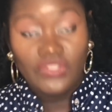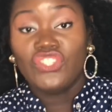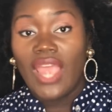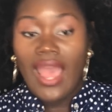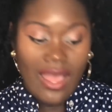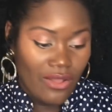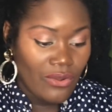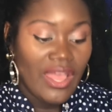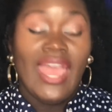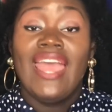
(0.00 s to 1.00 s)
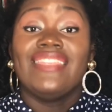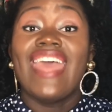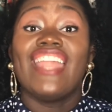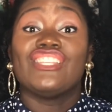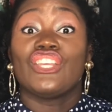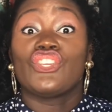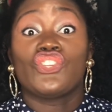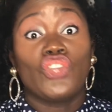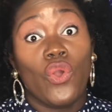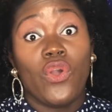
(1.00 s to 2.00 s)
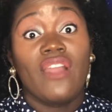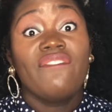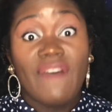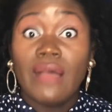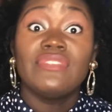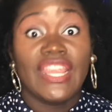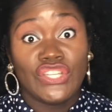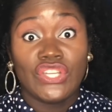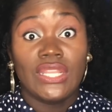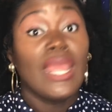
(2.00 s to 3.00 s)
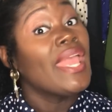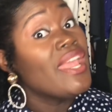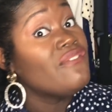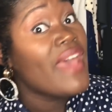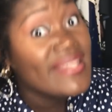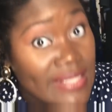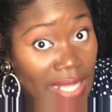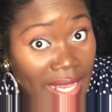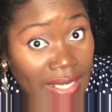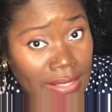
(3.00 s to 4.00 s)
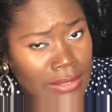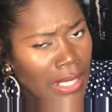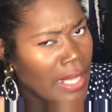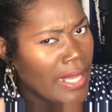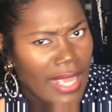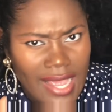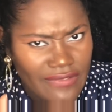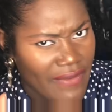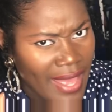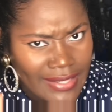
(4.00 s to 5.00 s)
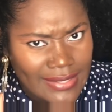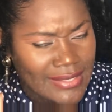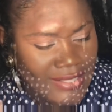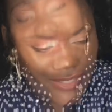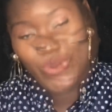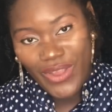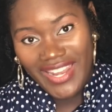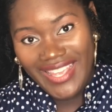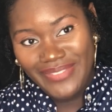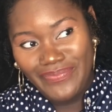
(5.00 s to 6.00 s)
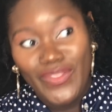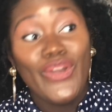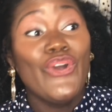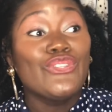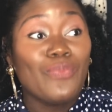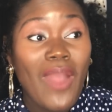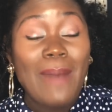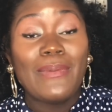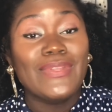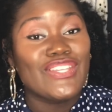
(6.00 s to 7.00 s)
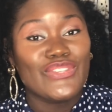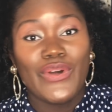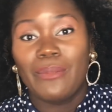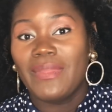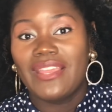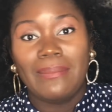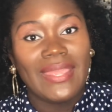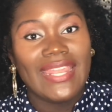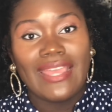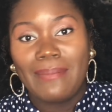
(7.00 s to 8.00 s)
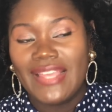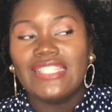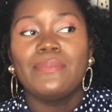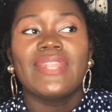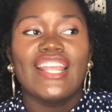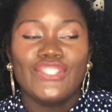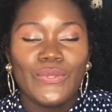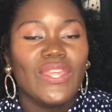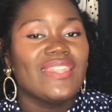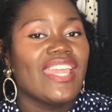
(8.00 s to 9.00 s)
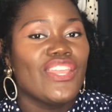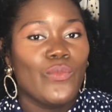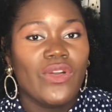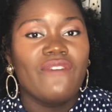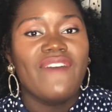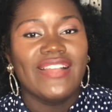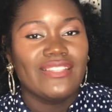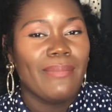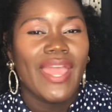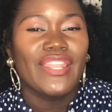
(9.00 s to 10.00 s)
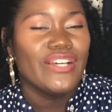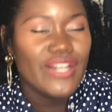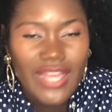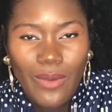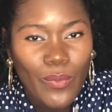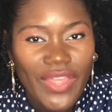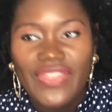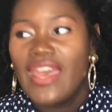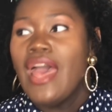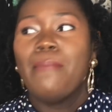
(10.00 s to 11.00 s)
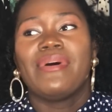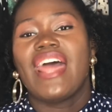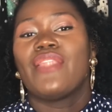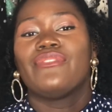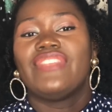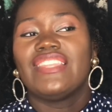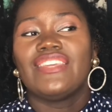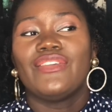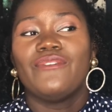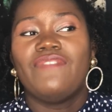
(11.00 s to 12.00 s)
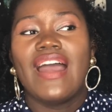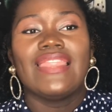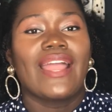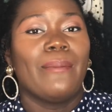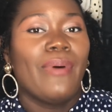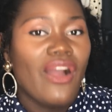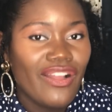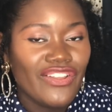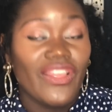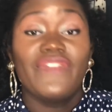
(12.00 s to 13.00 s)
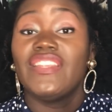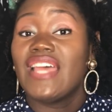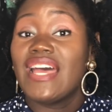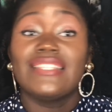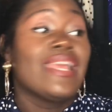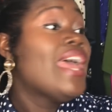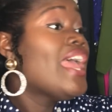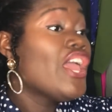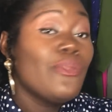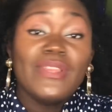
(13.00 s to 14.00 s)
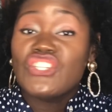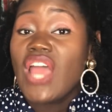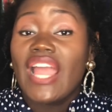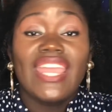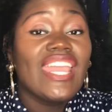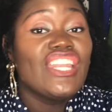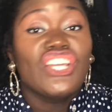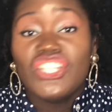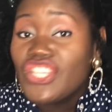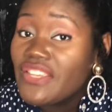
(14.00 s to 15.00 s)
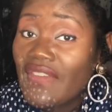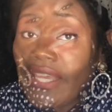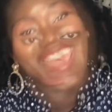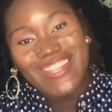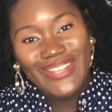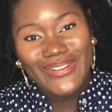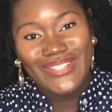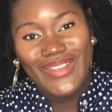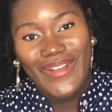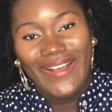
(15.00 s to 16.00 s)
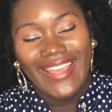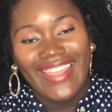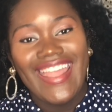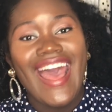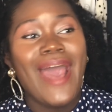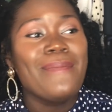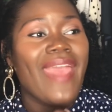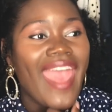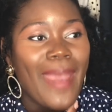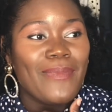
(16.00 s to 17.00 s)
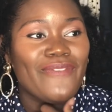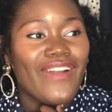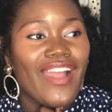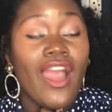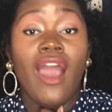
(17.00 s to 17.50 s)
Ciao. That is a sure foundation. Invest, ladies invest. Jordan, who's probably just going to be comedic and messy, but I do think that he will find somebody to hook up with, but I don't think that he'll find like a partner. If he does, it'll be shocking and good TV. Kendall is on. I'm happy for her.